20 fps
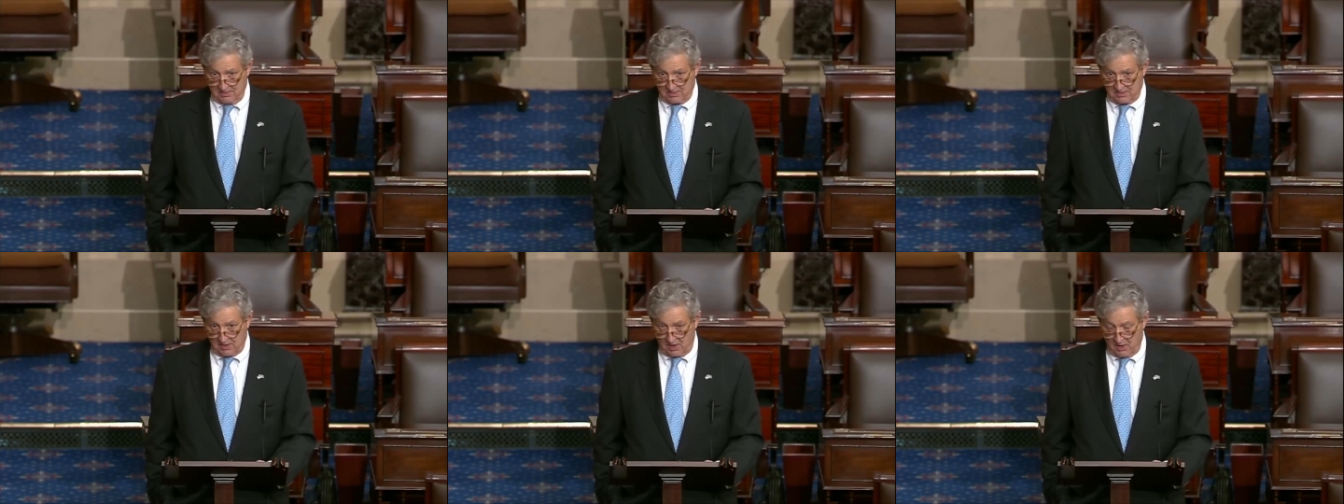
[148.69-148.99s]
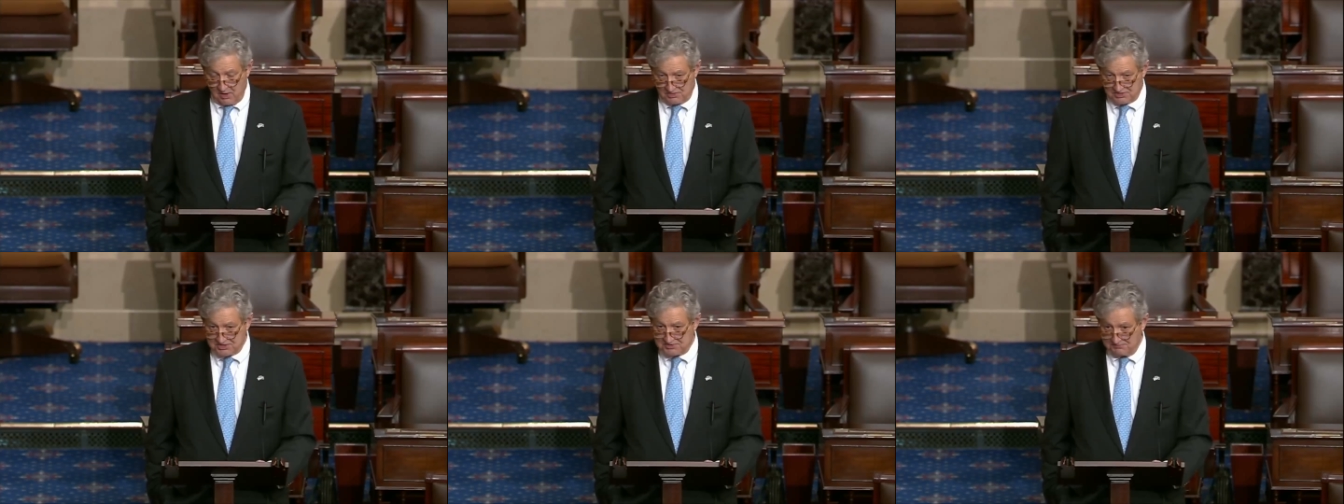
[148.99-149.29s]

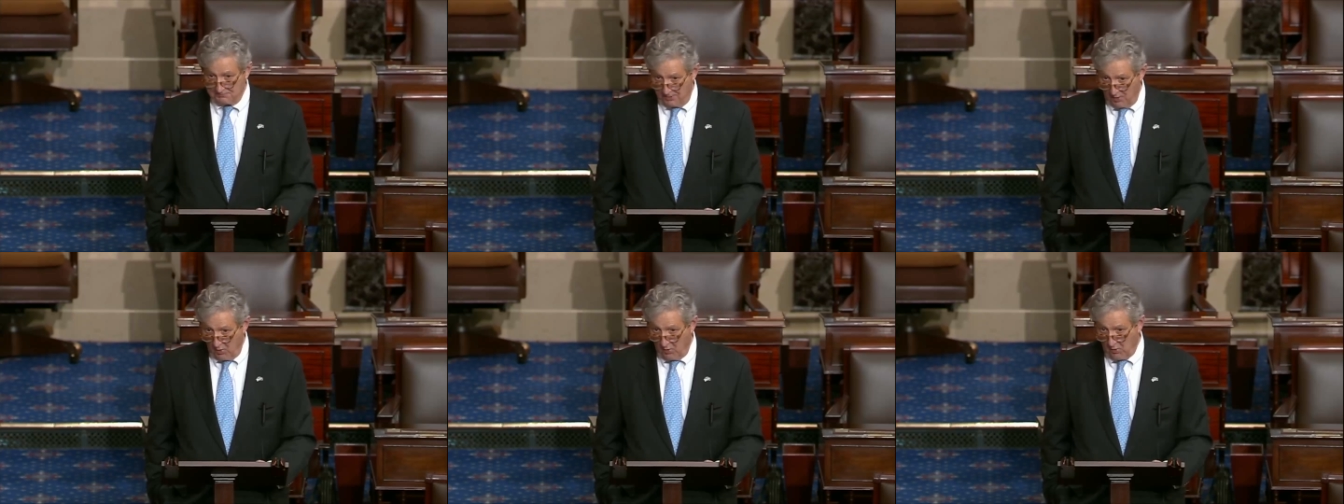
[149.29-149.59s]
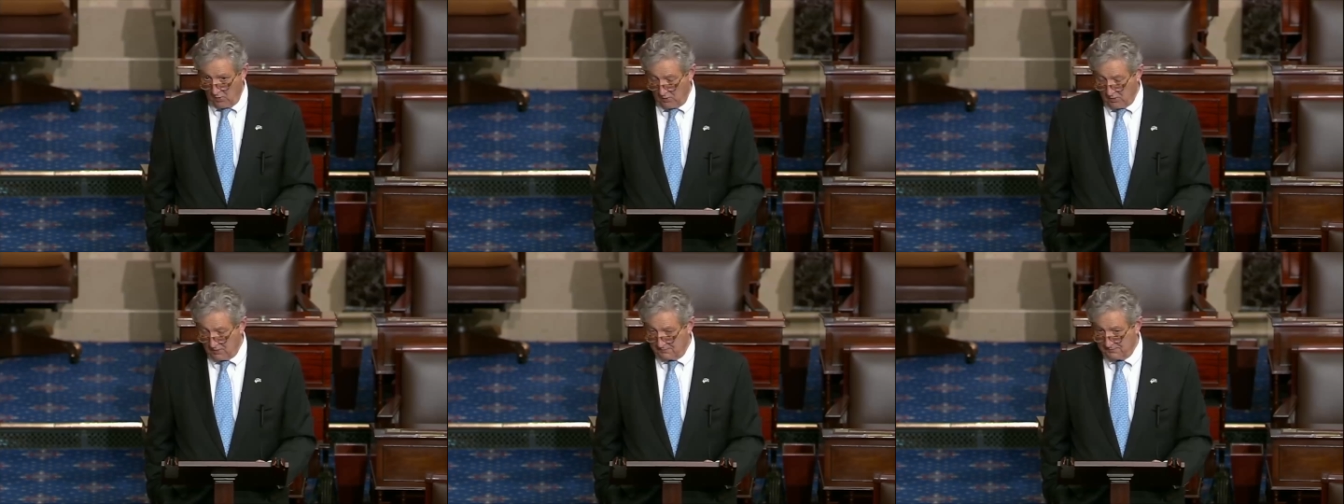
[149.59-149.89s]
costs
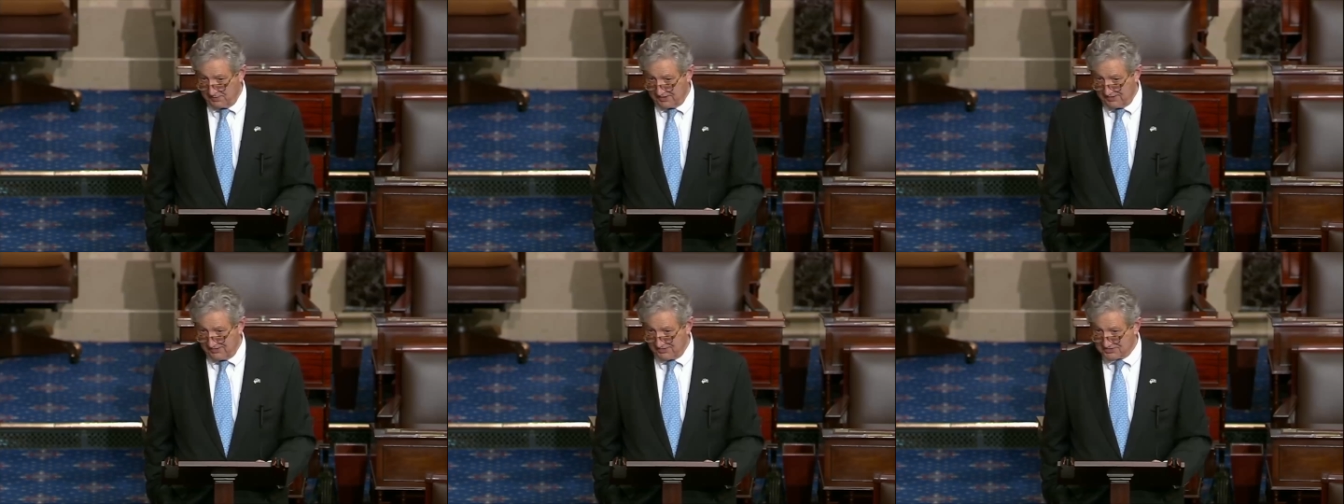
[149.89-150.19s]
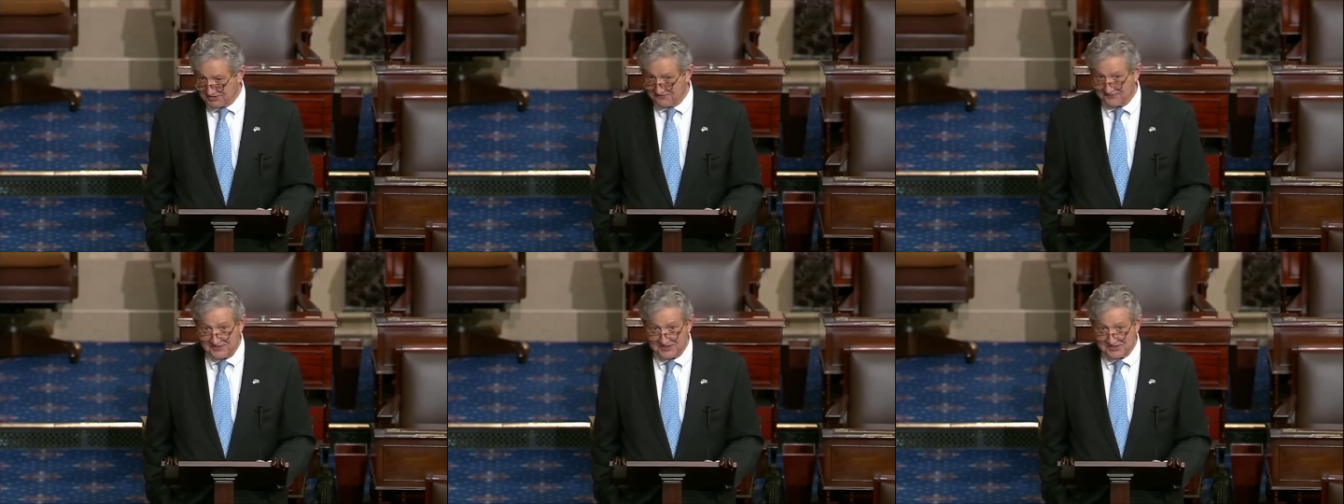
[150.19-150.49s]
more
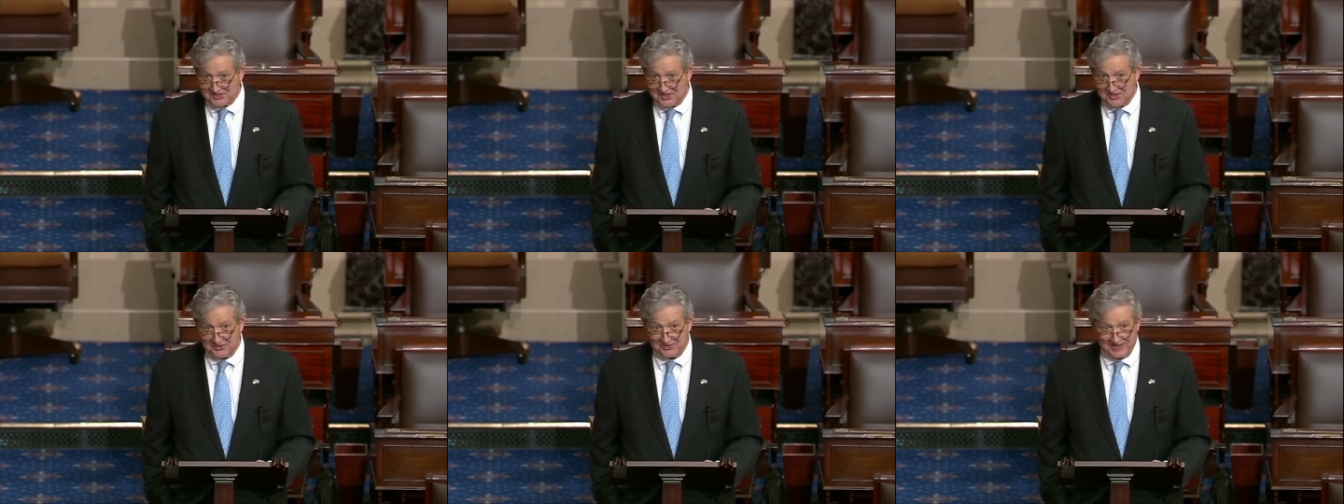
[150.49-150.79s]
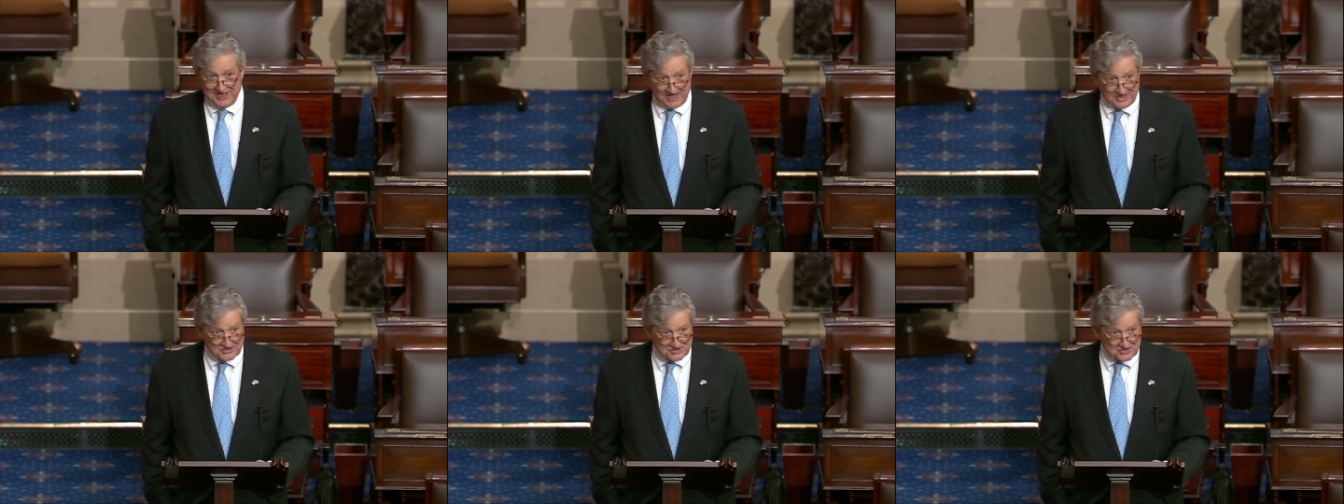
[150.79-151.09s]
because of its
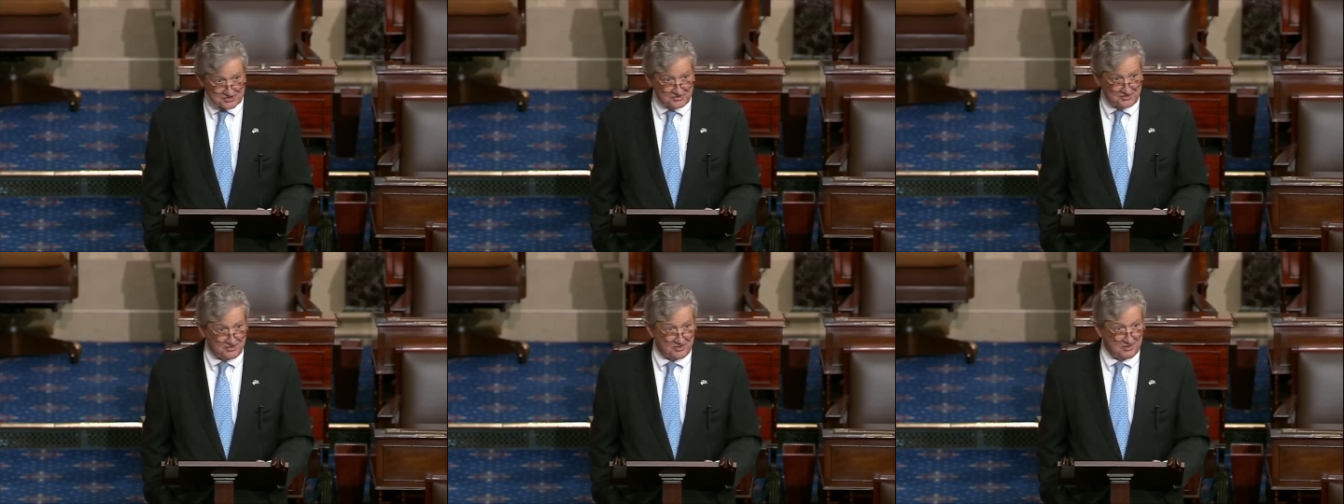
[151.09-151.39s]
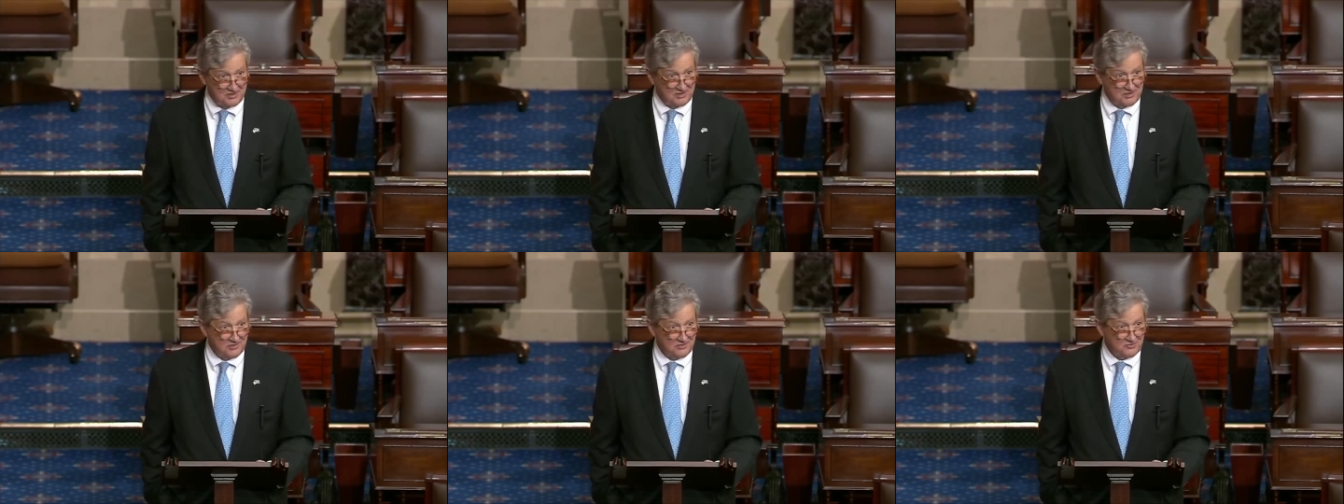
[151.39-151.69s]
connection
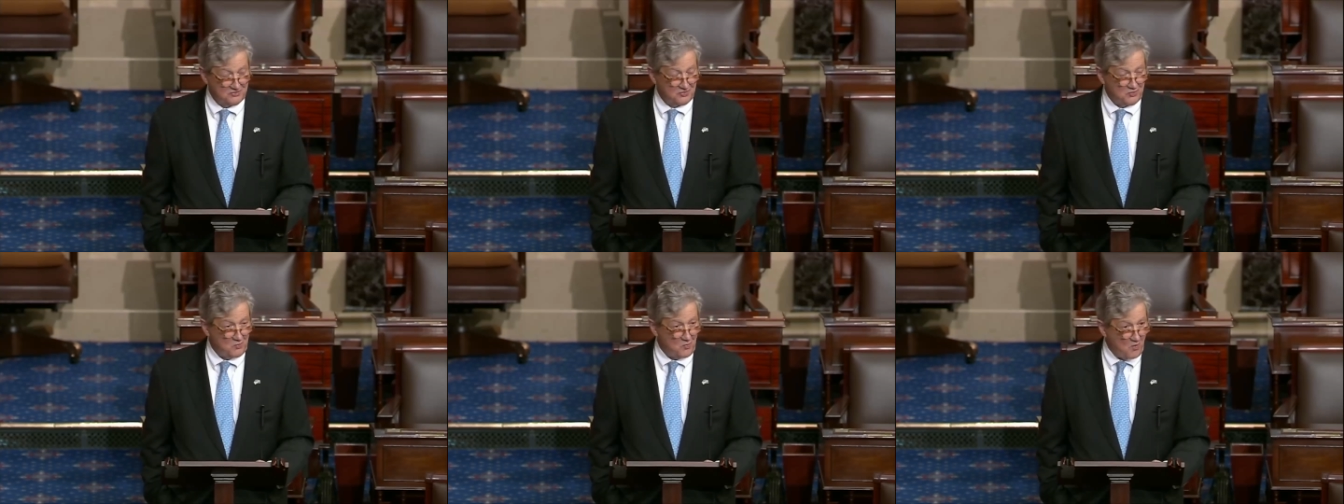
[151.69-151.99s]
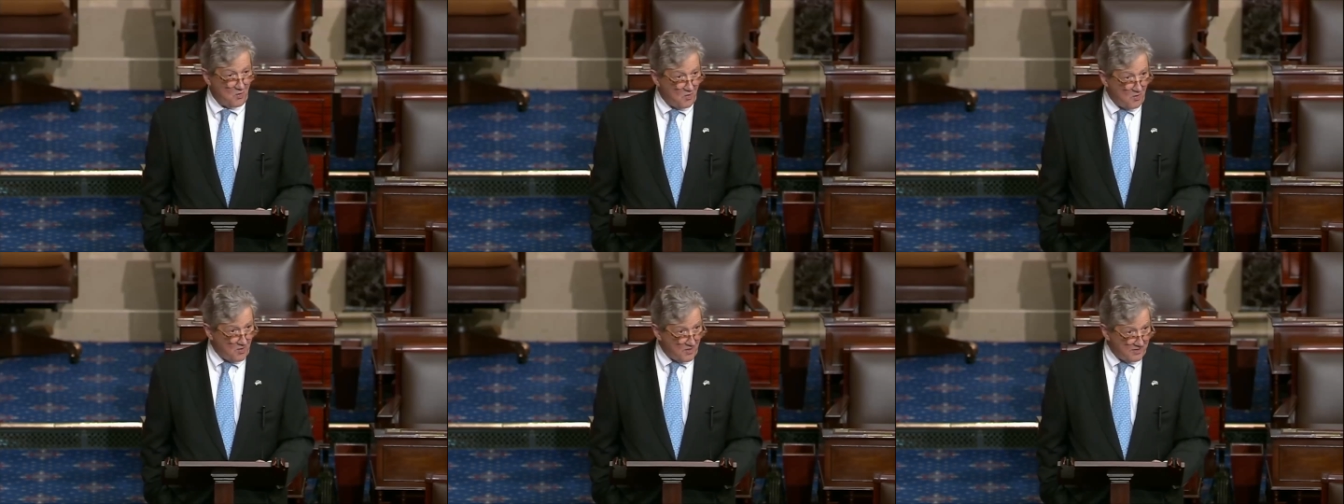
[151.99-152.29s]
to
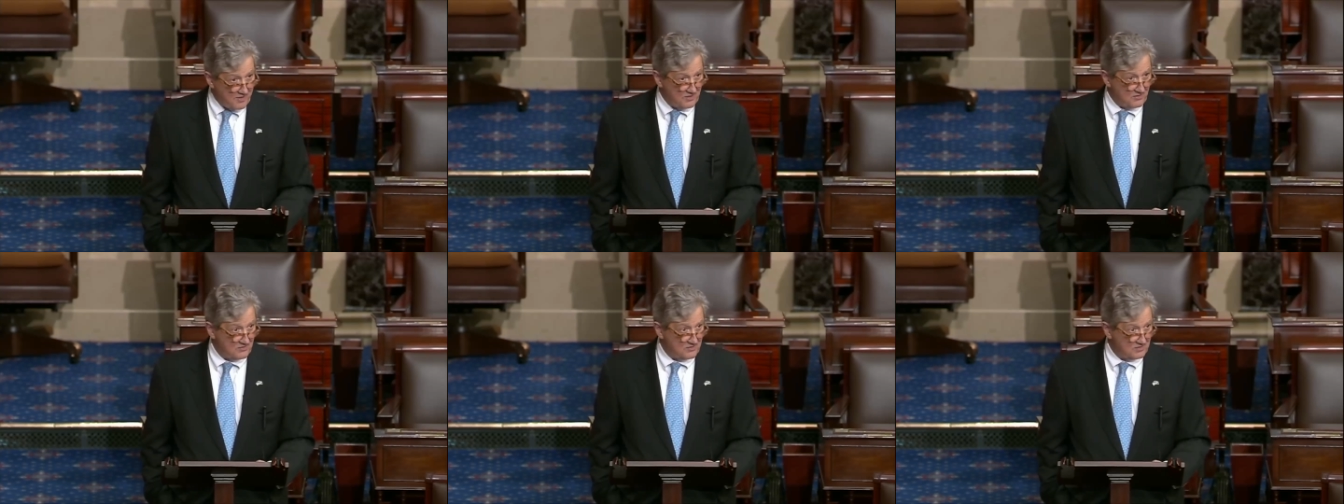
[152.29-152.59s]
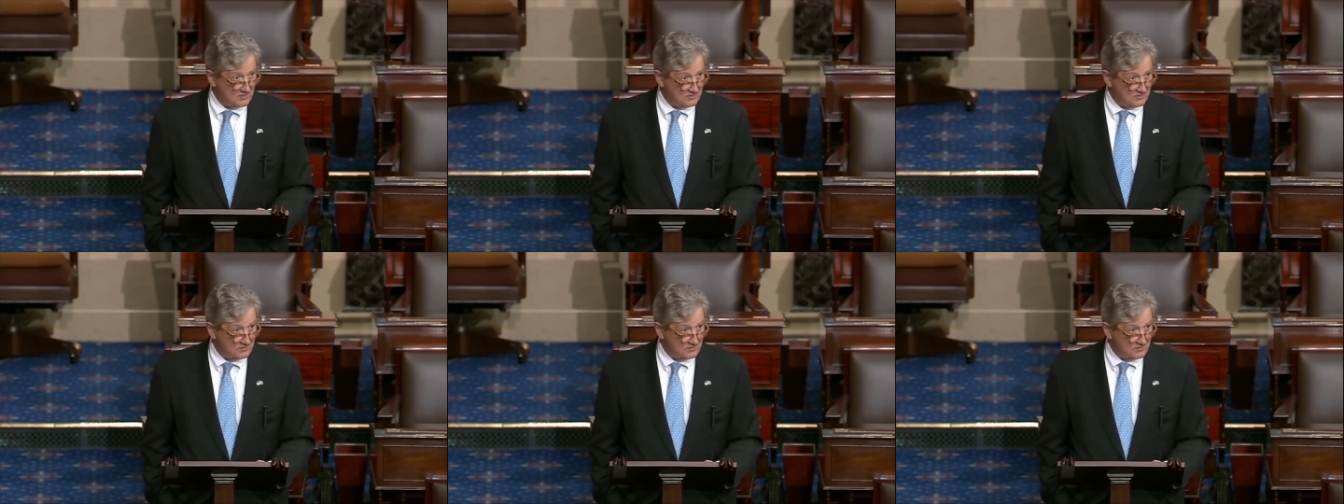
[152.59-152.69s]
oil.